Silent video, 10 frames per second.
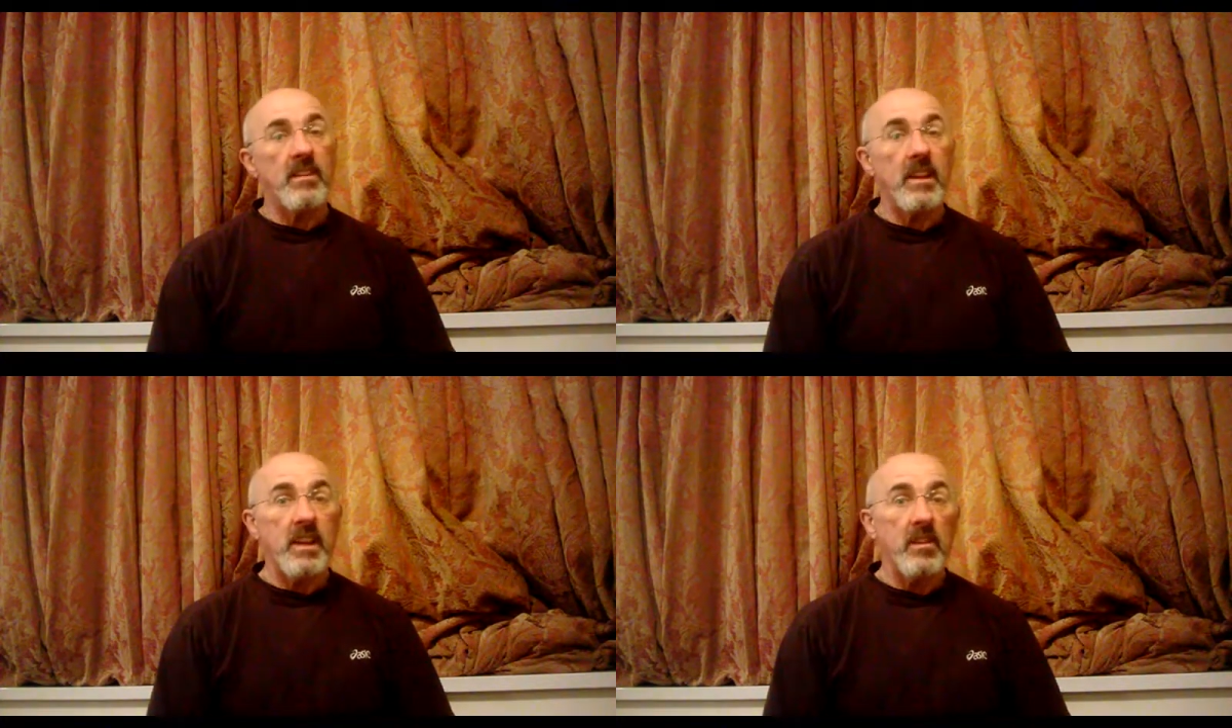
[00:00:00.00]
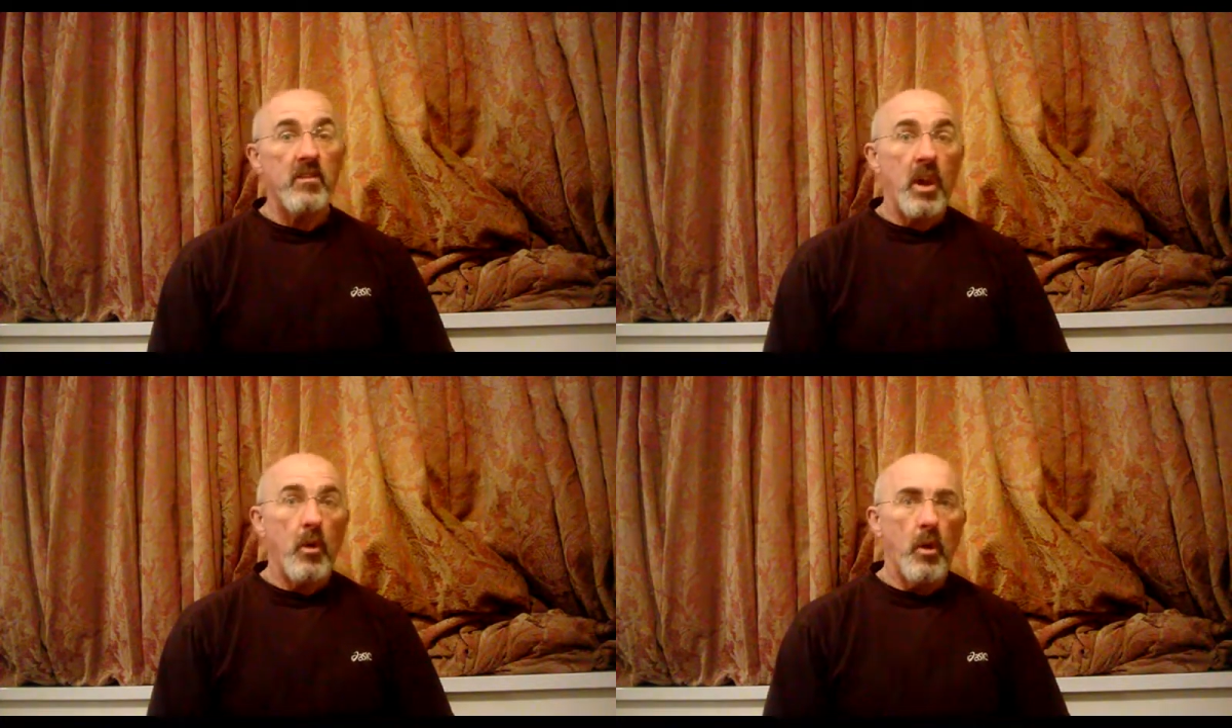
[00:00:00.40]
it does
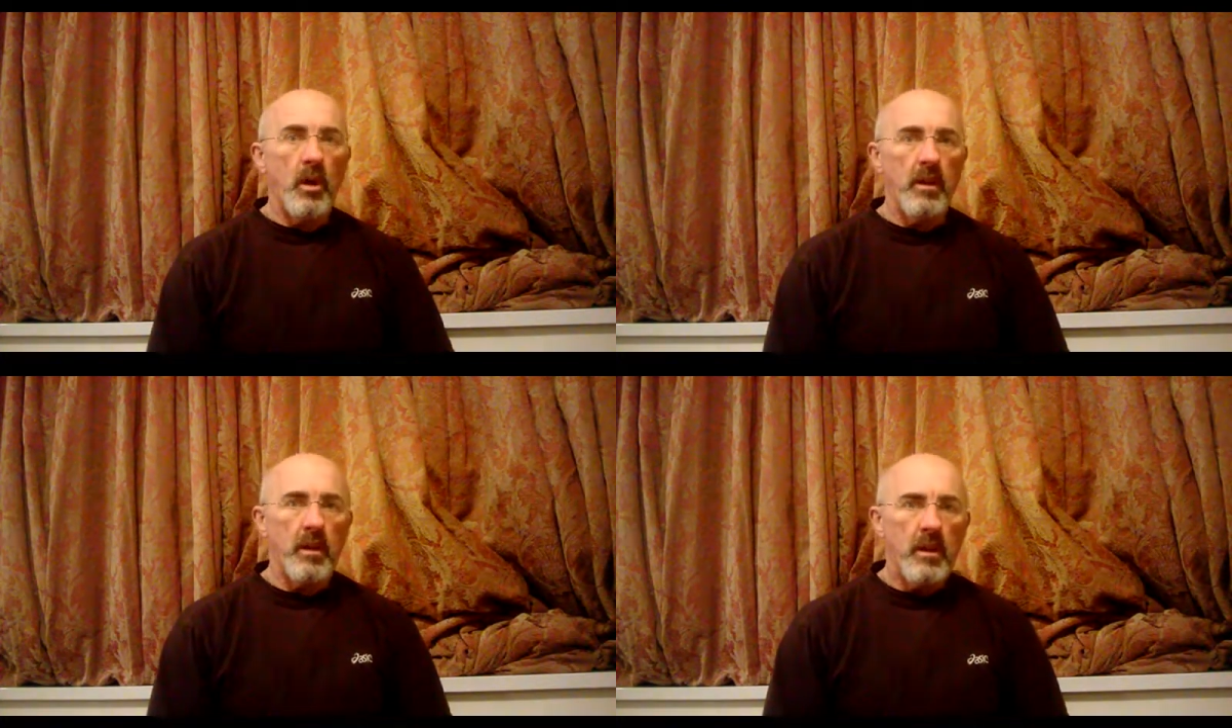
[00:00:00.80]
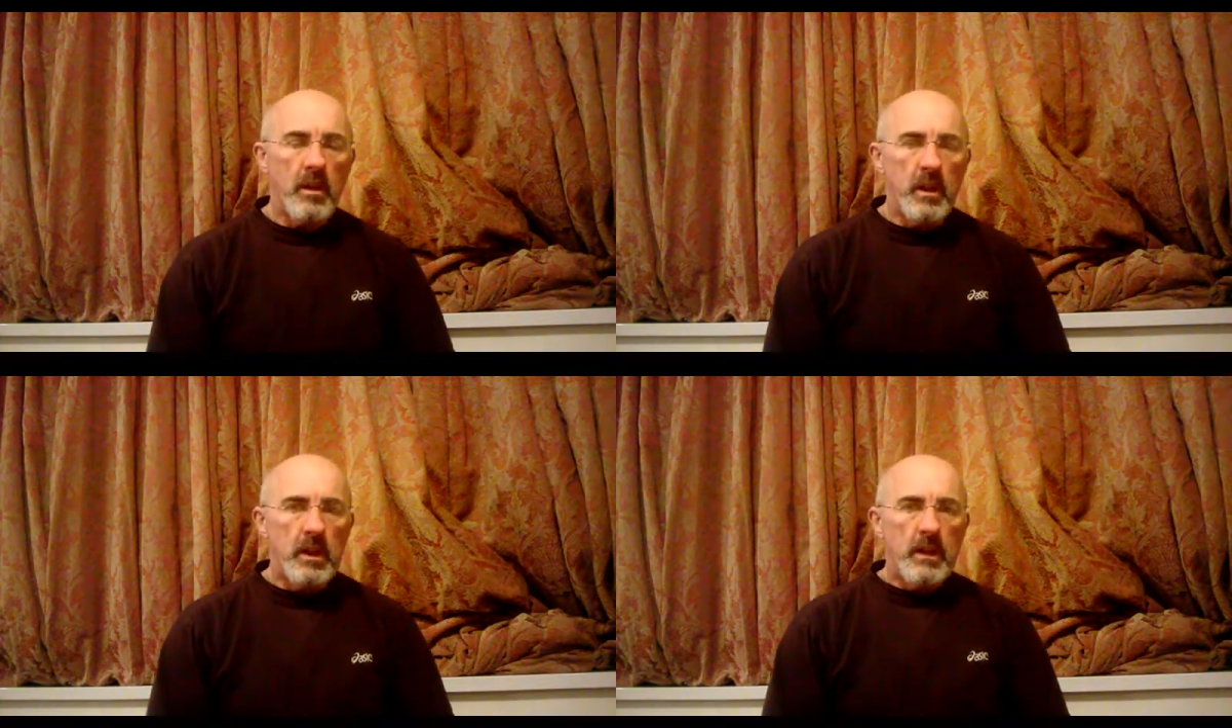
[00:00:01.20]
go on,
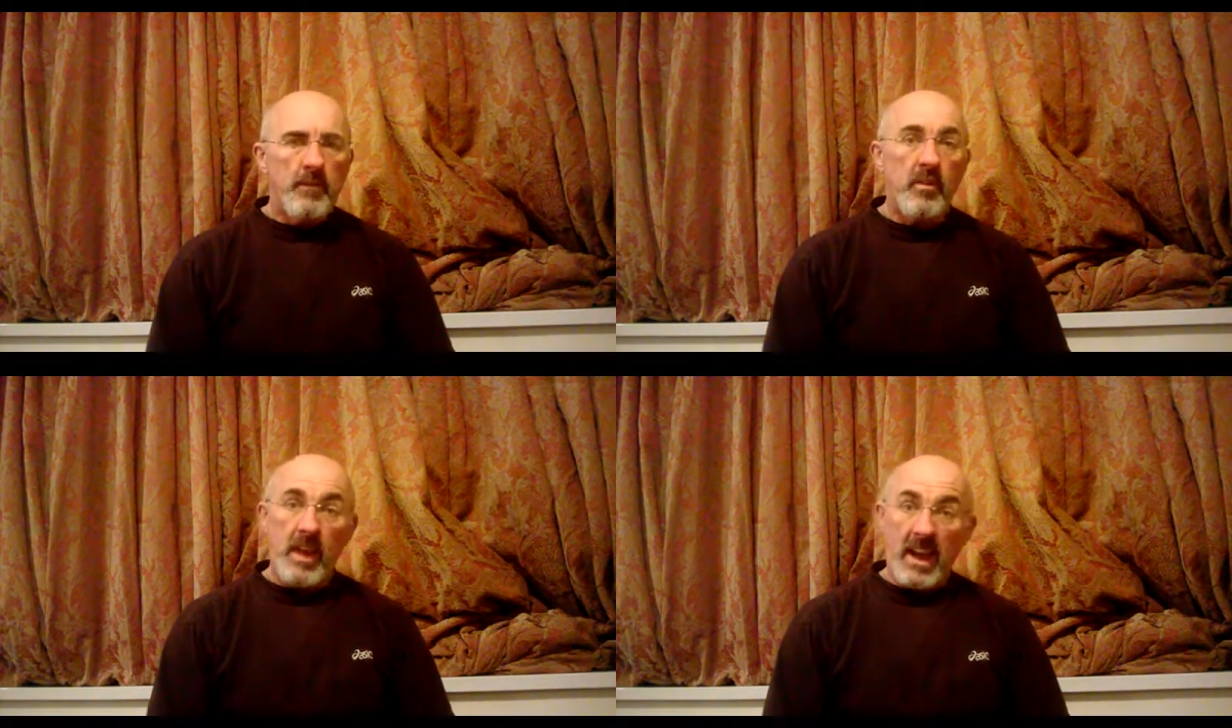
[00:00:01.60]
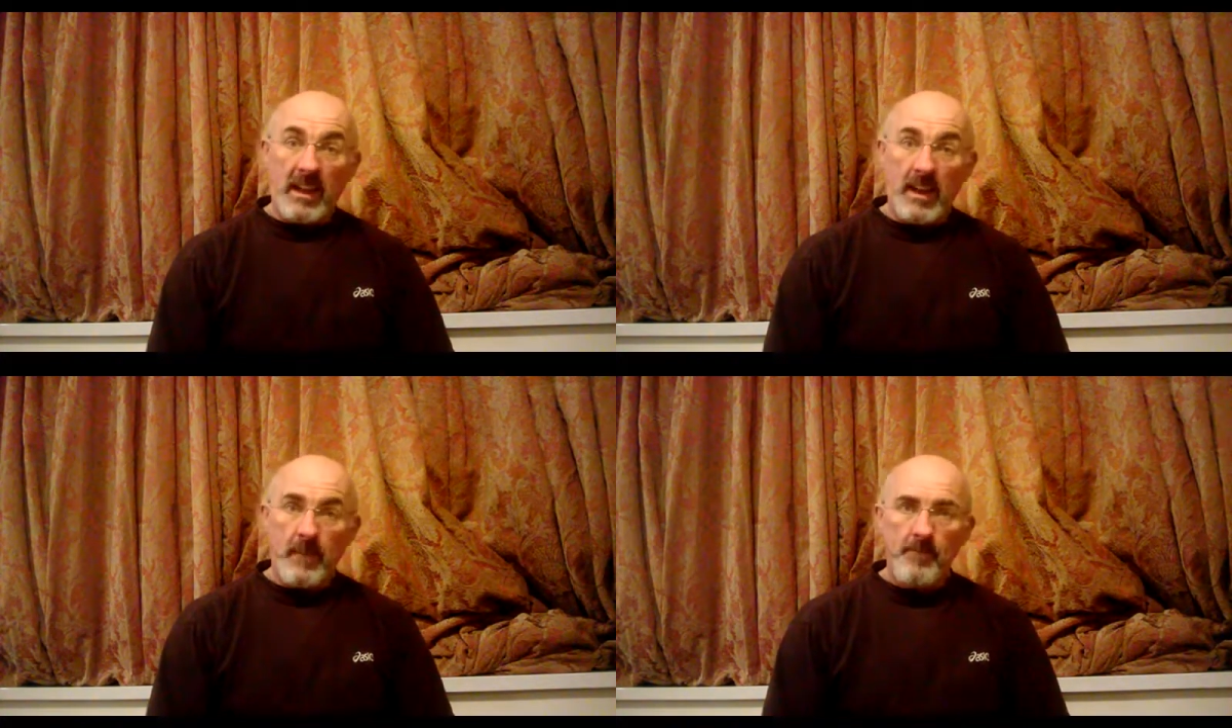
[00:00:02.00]

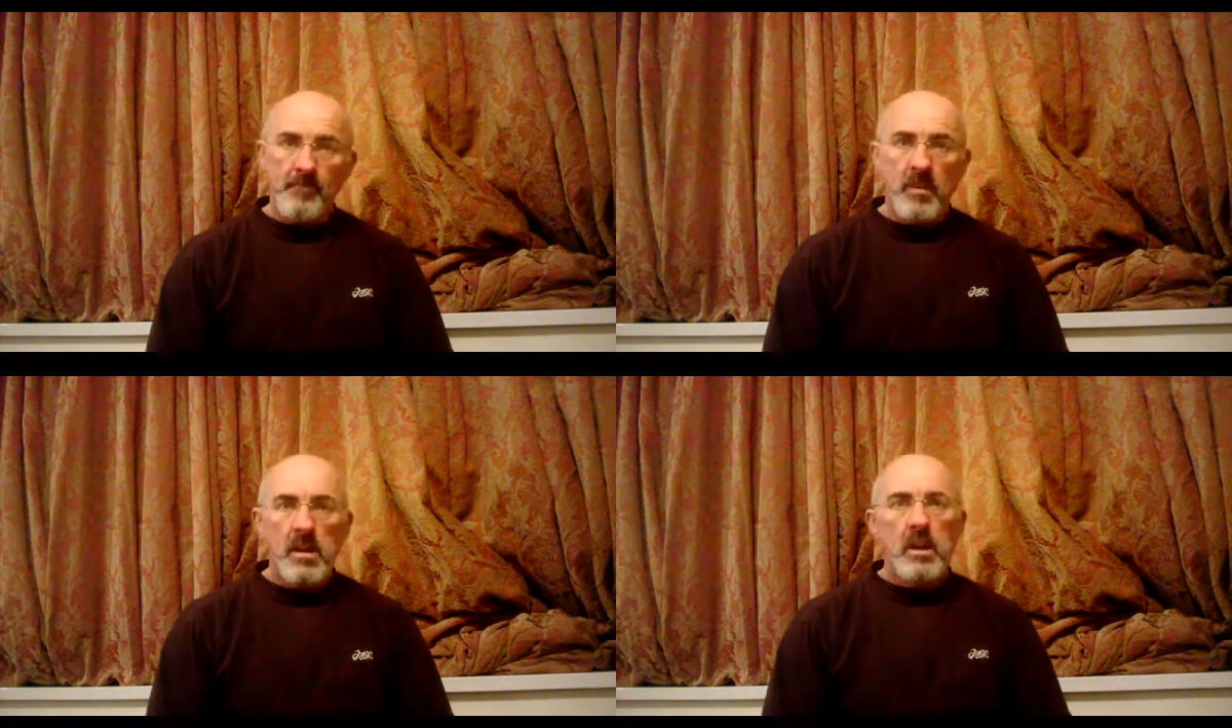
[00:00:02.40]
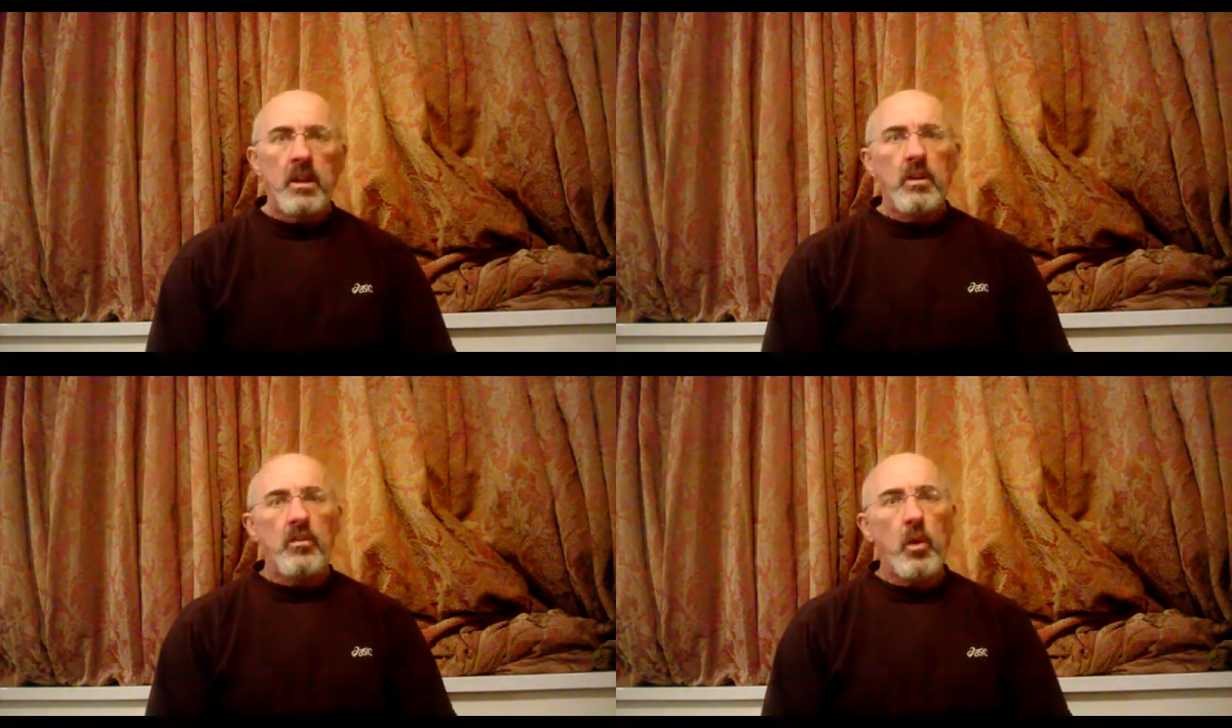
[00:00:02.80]
sadly.
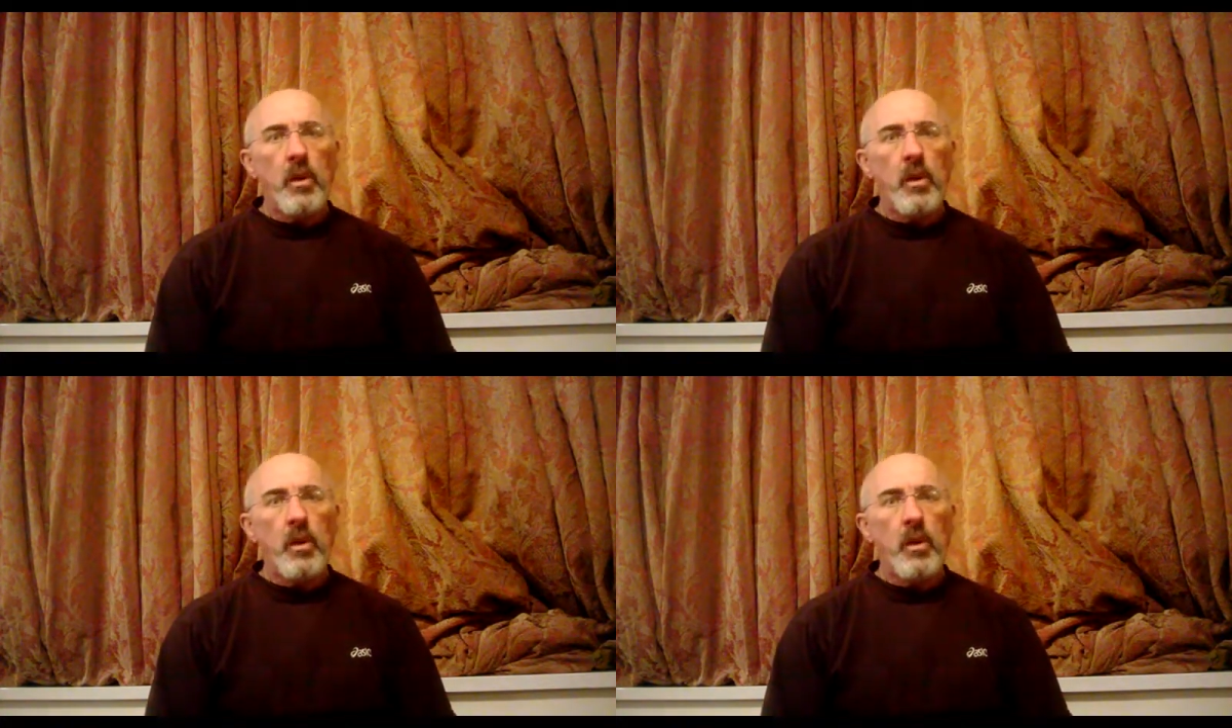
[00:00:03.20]
Do